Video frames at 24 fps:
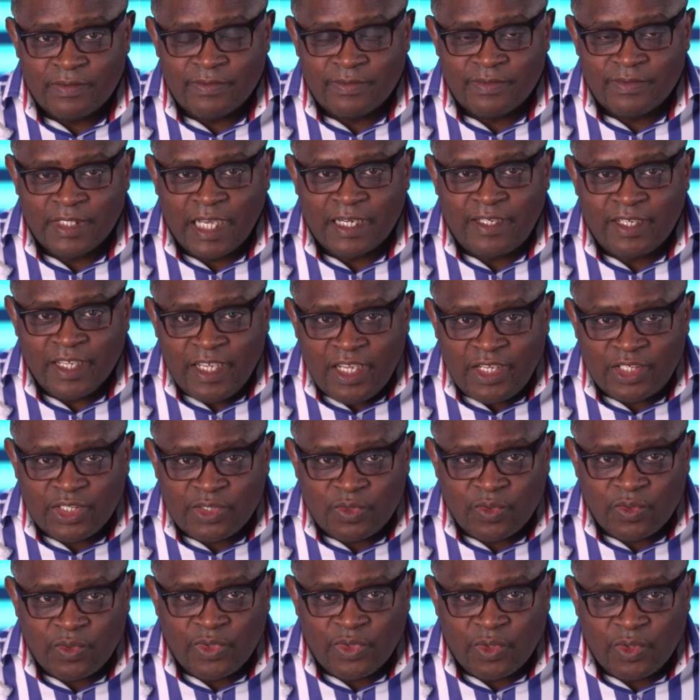That is
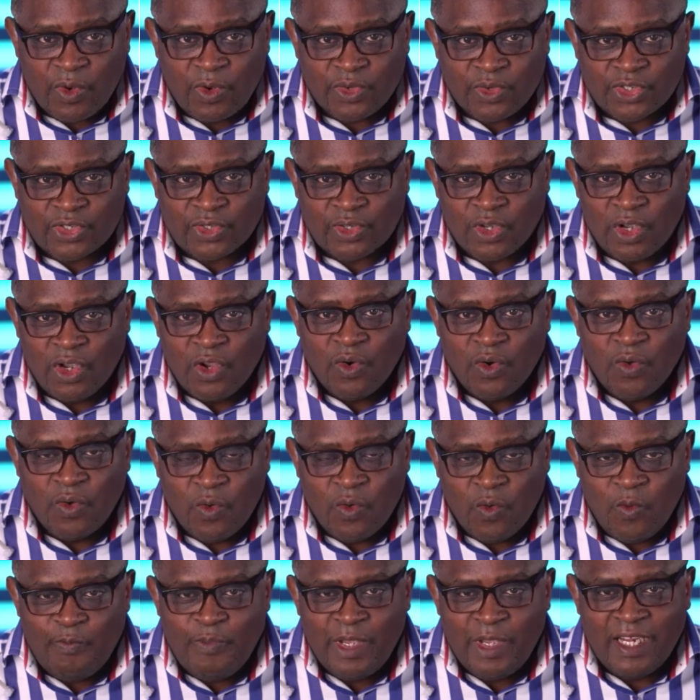to those
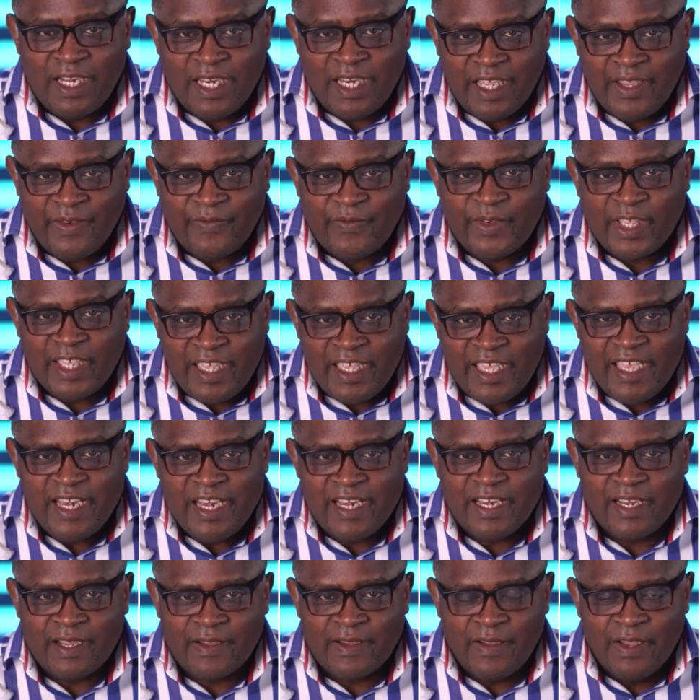who believe
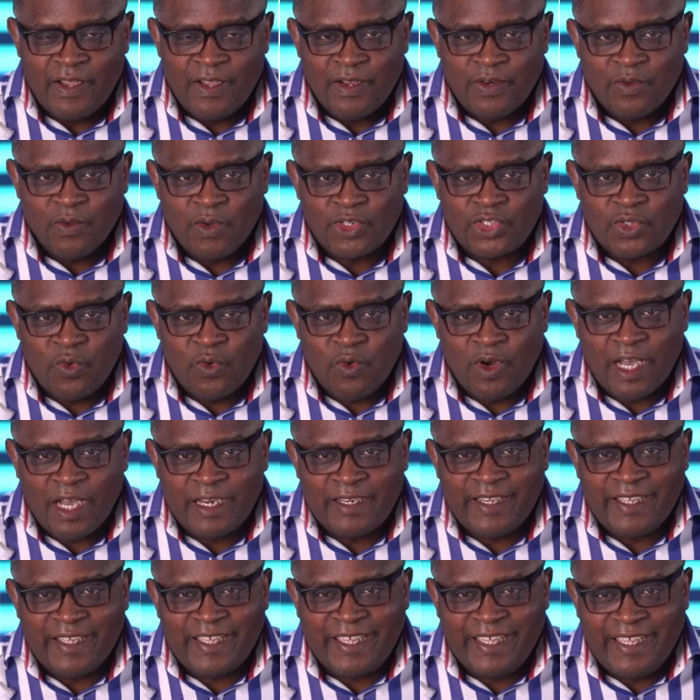in, those who
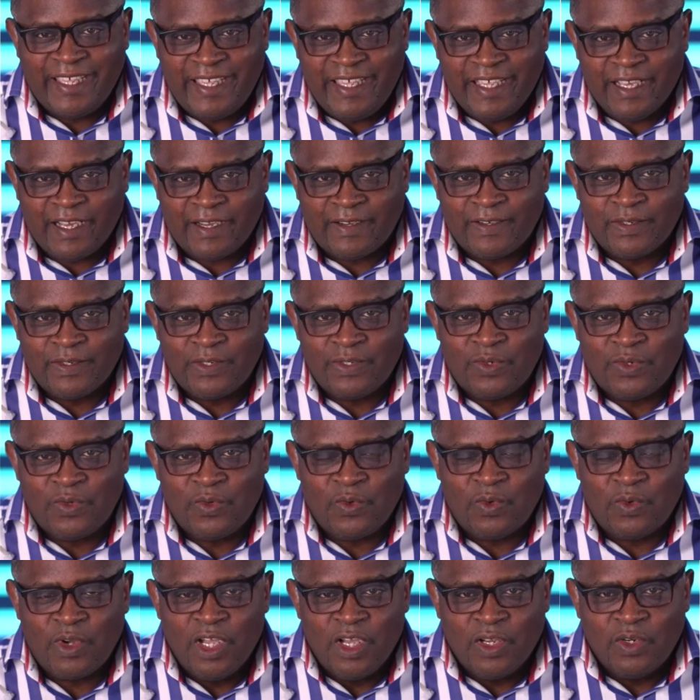adhere to,
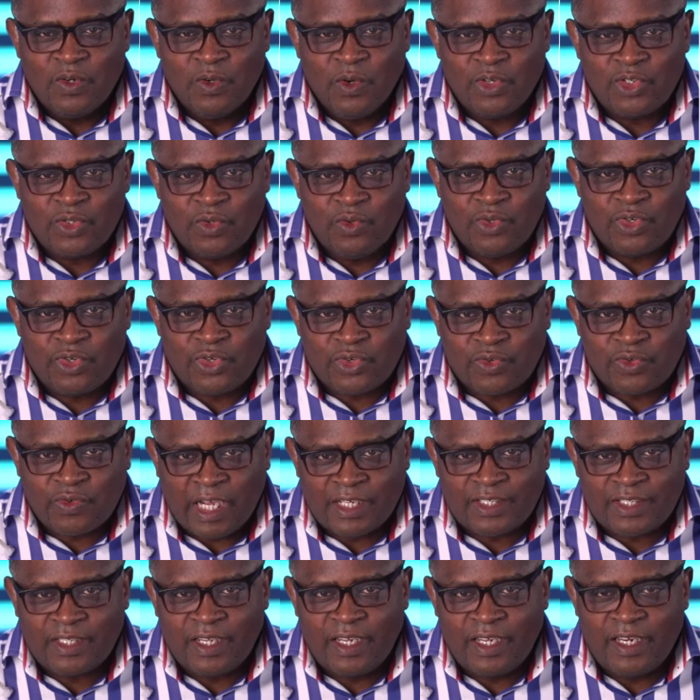those who
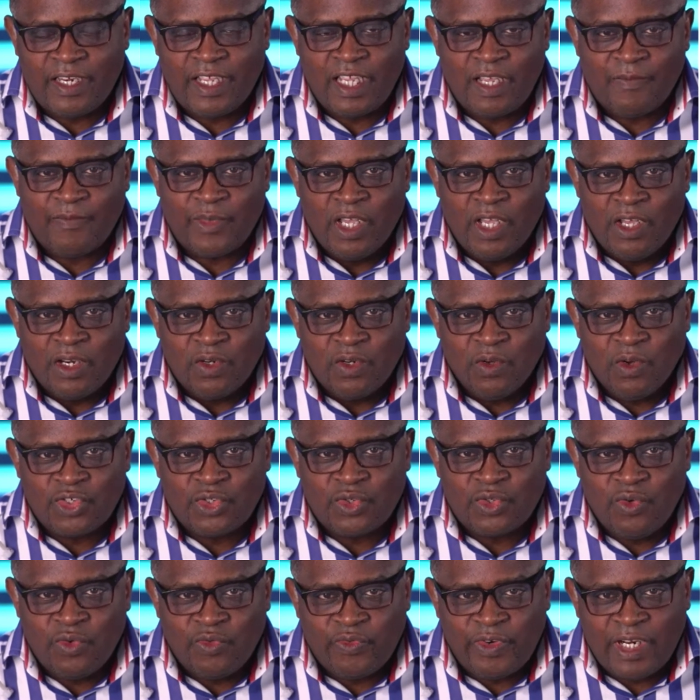trust in him, those
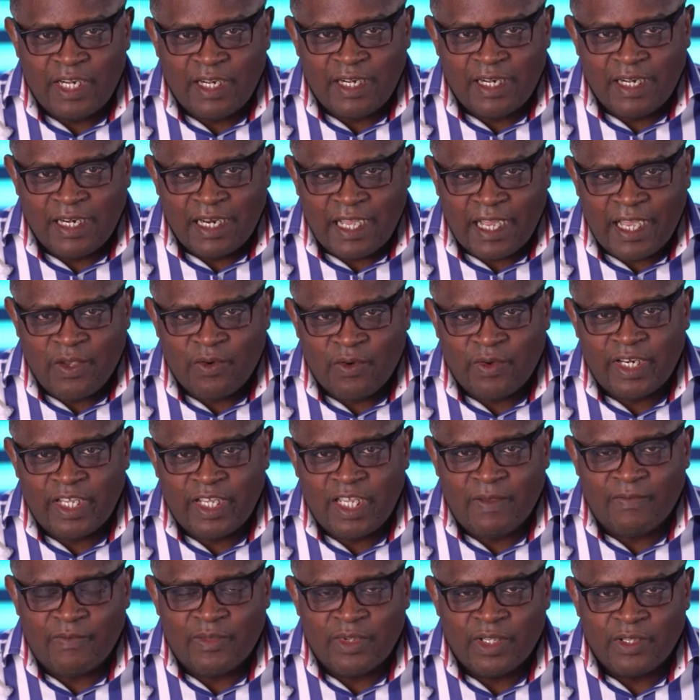who rely on
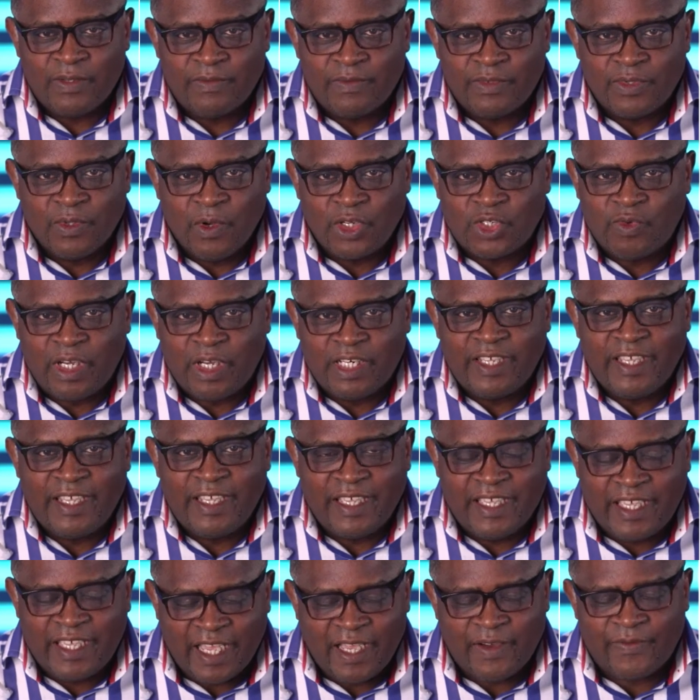him, those one he
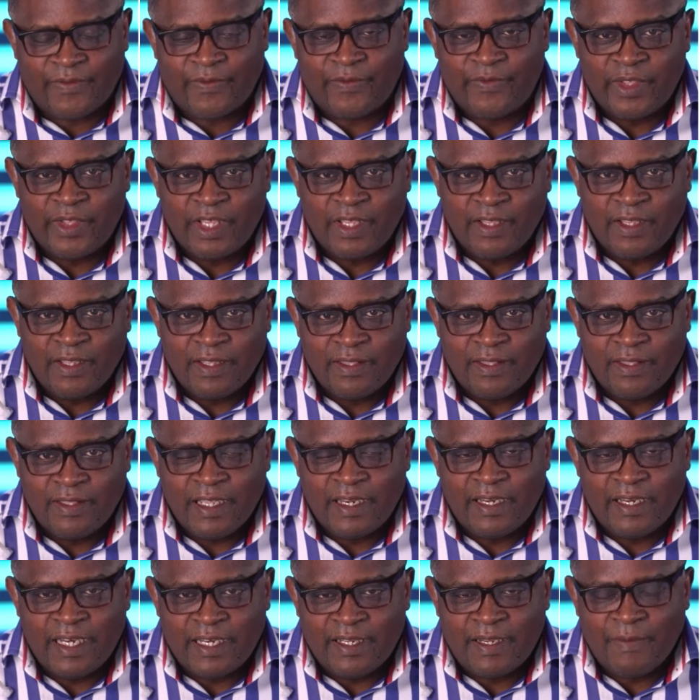gave the
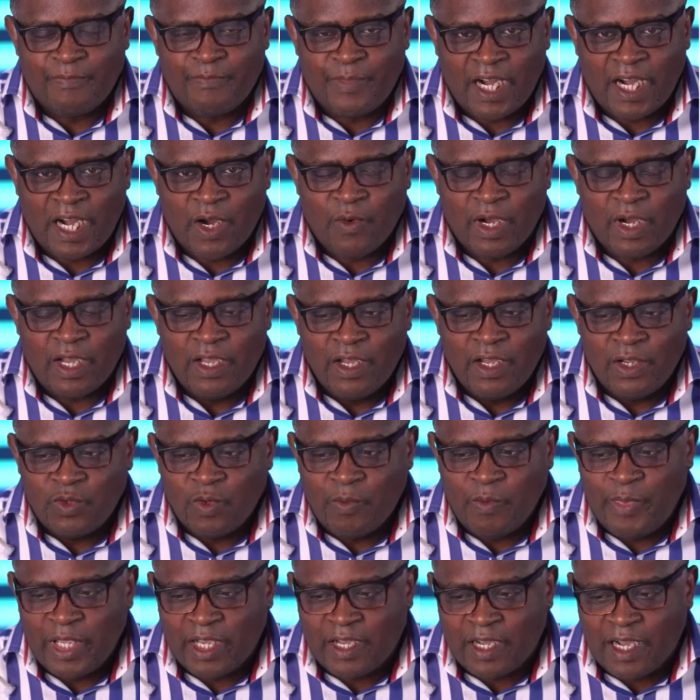power to
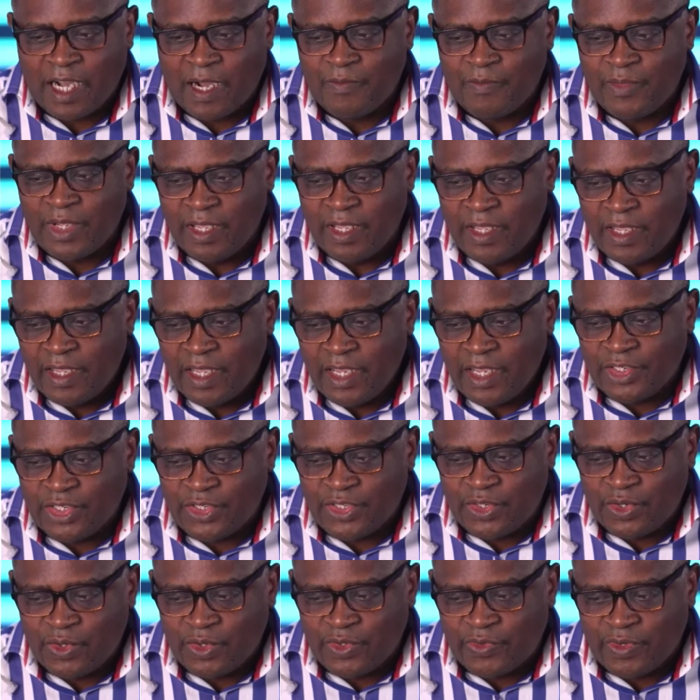become his
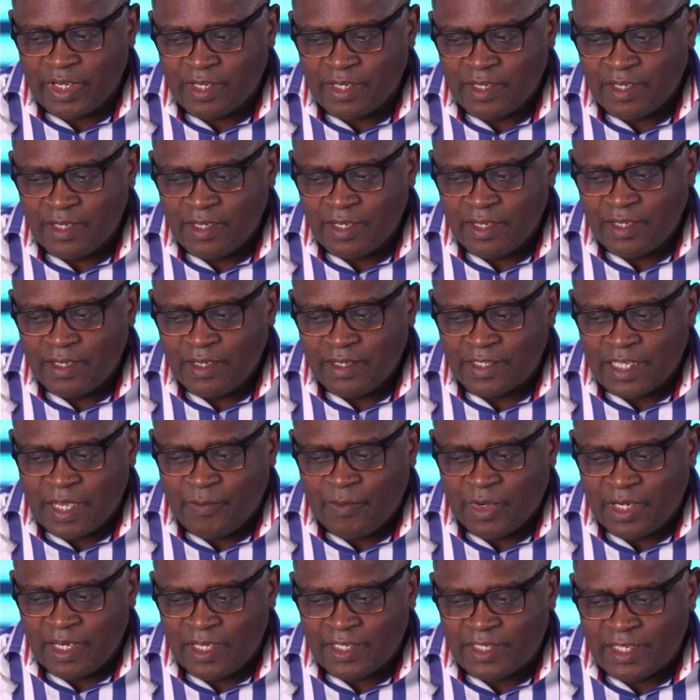children.
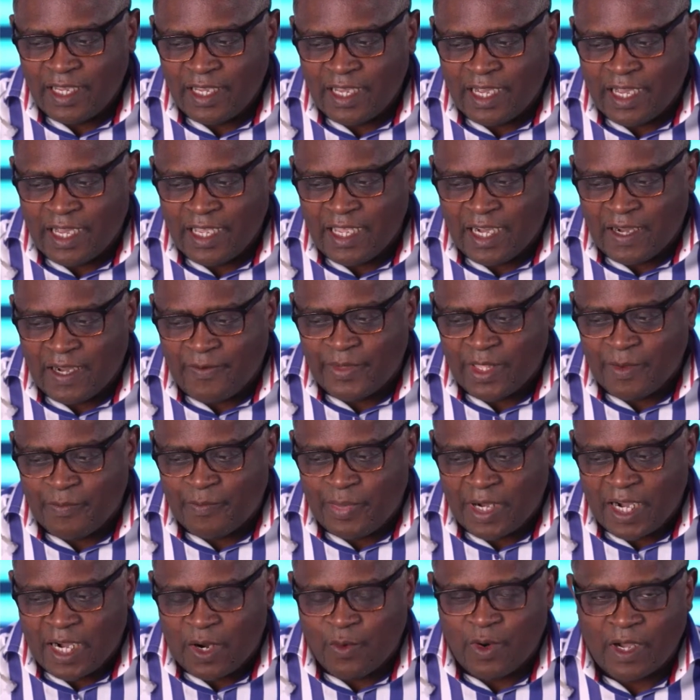Somebody say, I have the
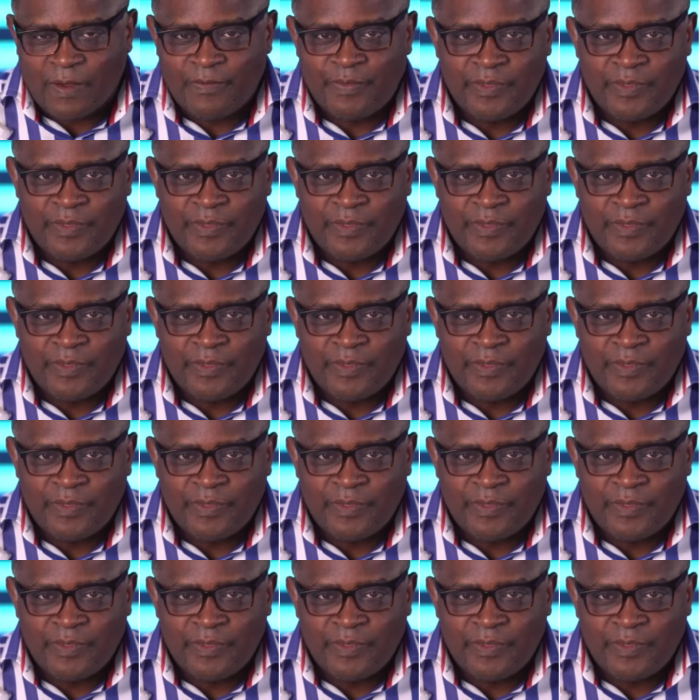power